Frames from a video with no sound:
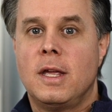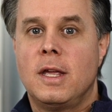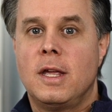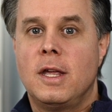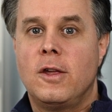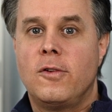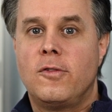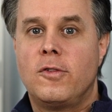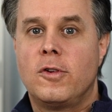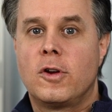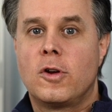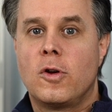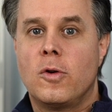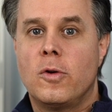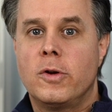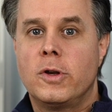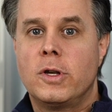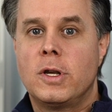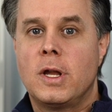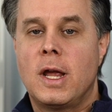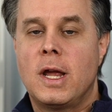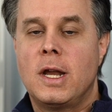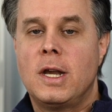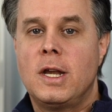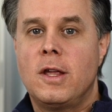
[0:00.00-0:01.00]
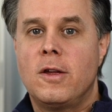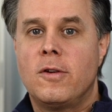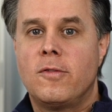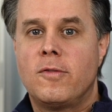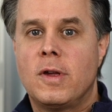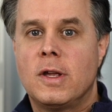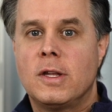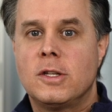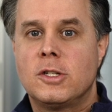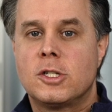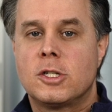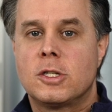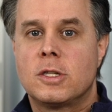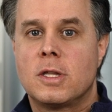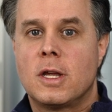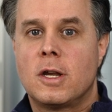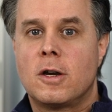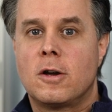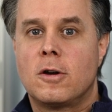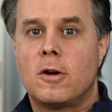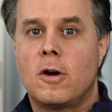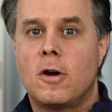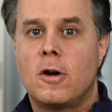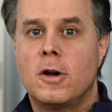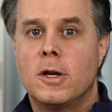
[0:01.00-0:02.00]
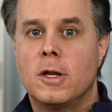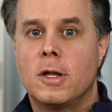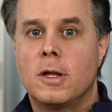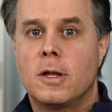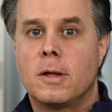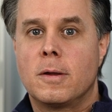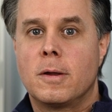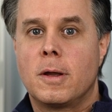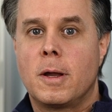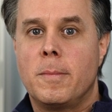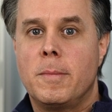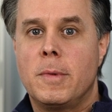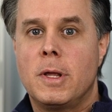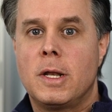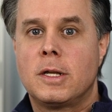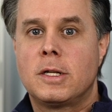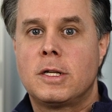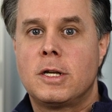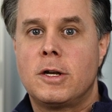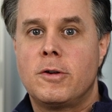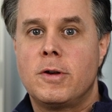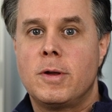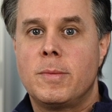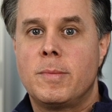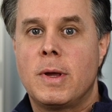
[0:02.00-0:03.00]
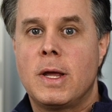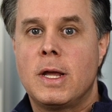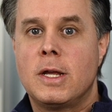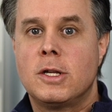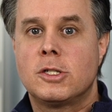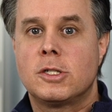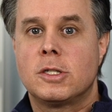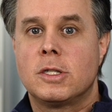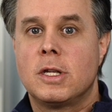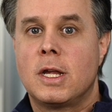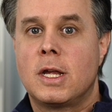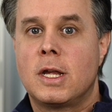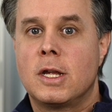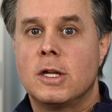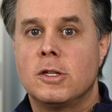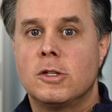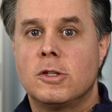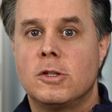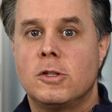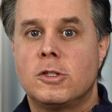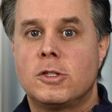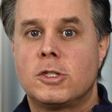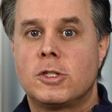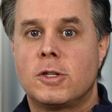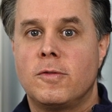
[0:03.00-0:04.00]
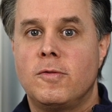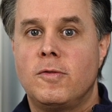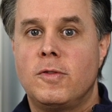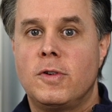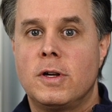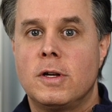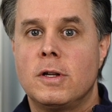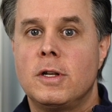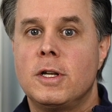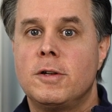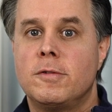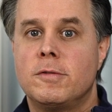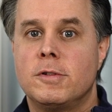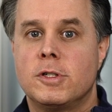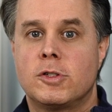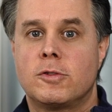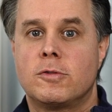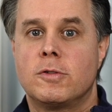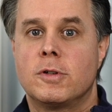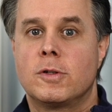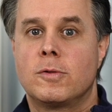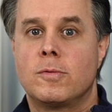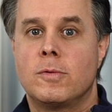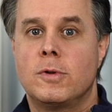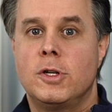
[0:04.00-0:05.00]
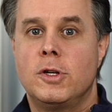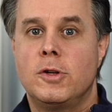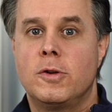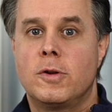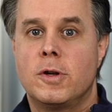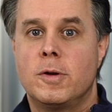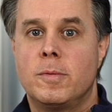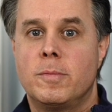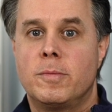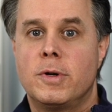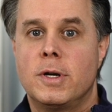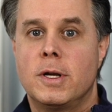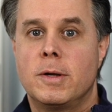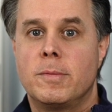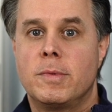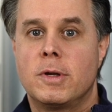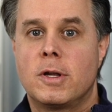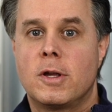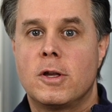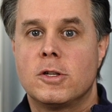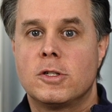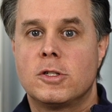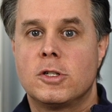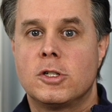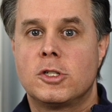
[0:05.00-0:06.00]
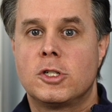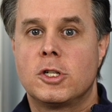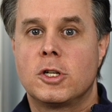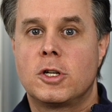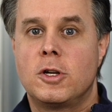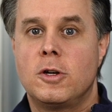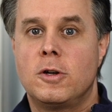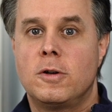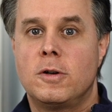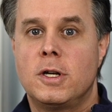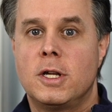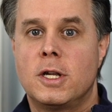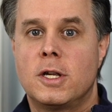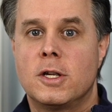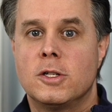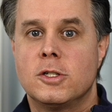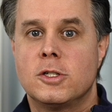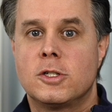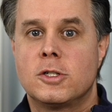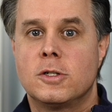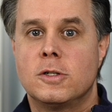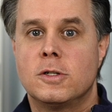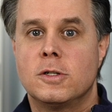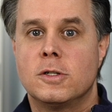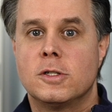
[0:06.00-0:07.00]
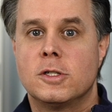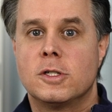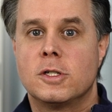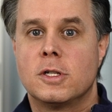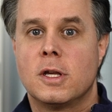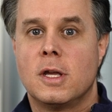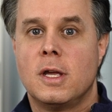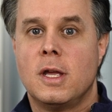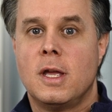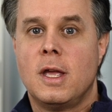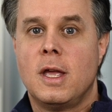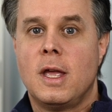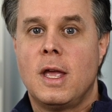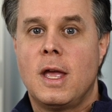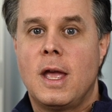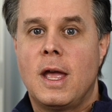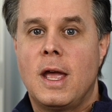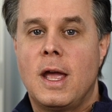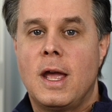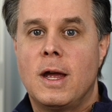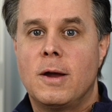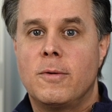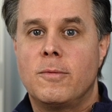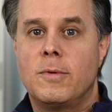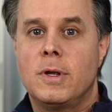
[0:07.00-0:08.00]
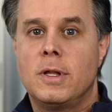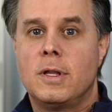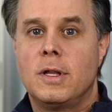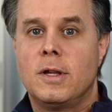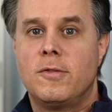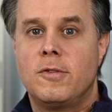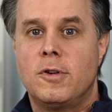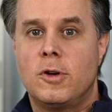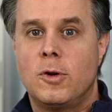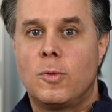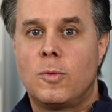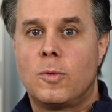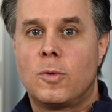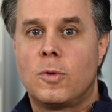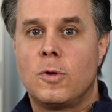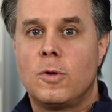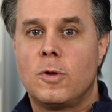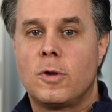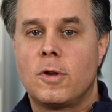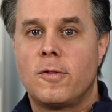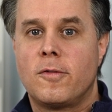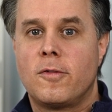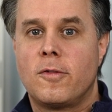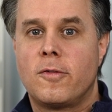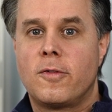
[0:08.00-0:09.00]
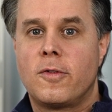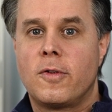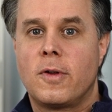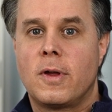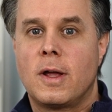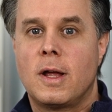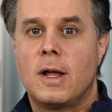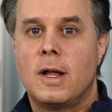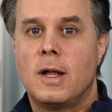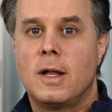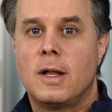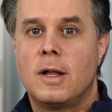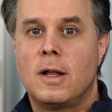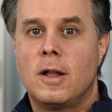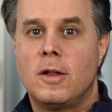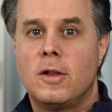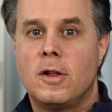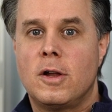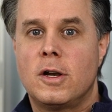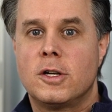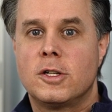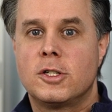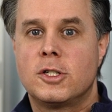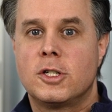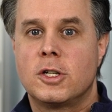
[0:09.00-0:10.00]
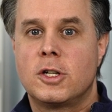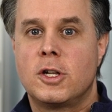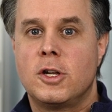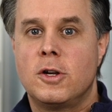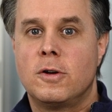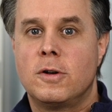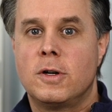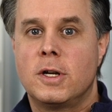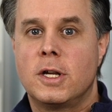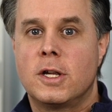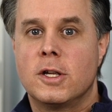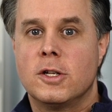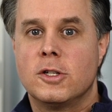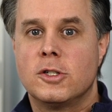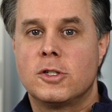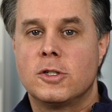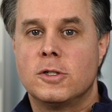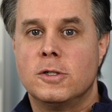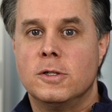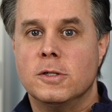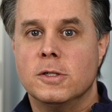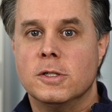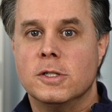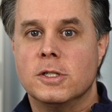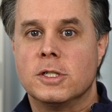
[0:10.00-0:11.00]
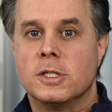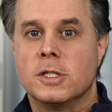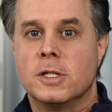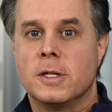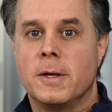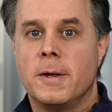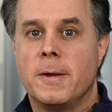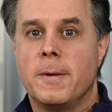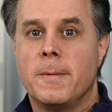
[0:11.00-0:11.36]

If you're going to any events that are on a military base, they can severely restrict what you can bring because of security concerns. And we live in a world of a lot of security concerns.